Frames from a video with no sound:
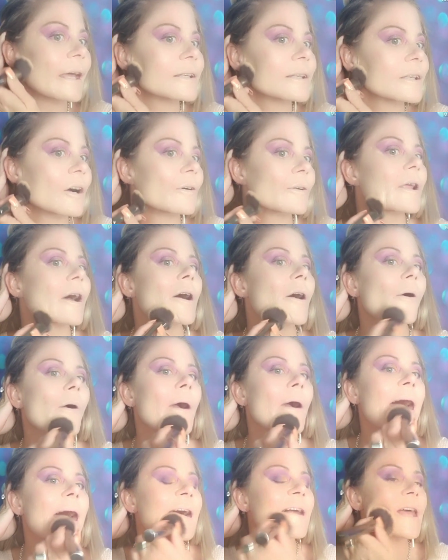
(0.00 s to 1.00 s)
don't know
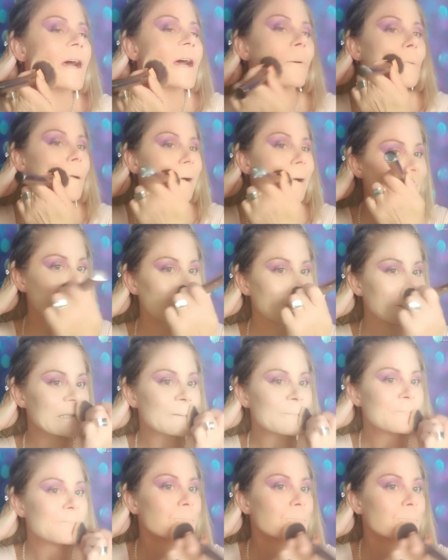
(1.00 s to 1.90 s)
how that works,